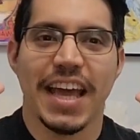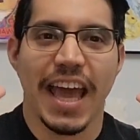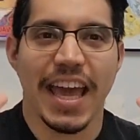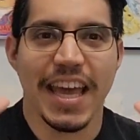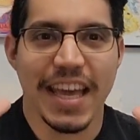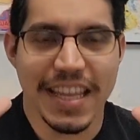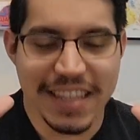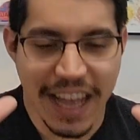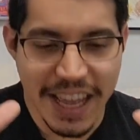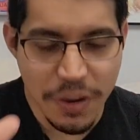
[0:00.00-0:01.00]

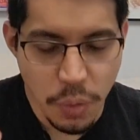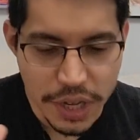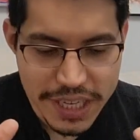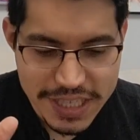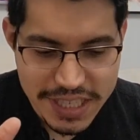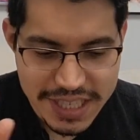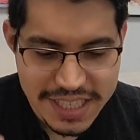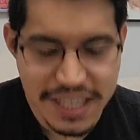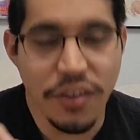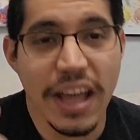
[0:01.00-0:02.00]
and I wanted to
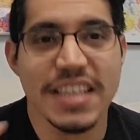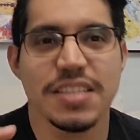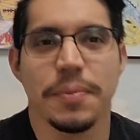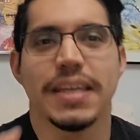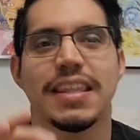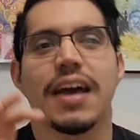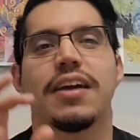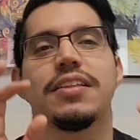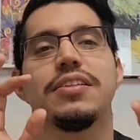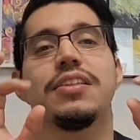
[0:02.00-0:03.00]
still estimate
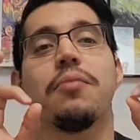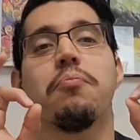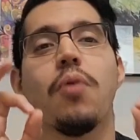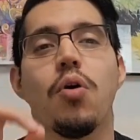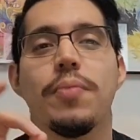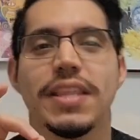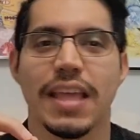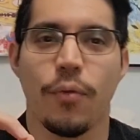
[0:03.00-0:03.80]
that the moment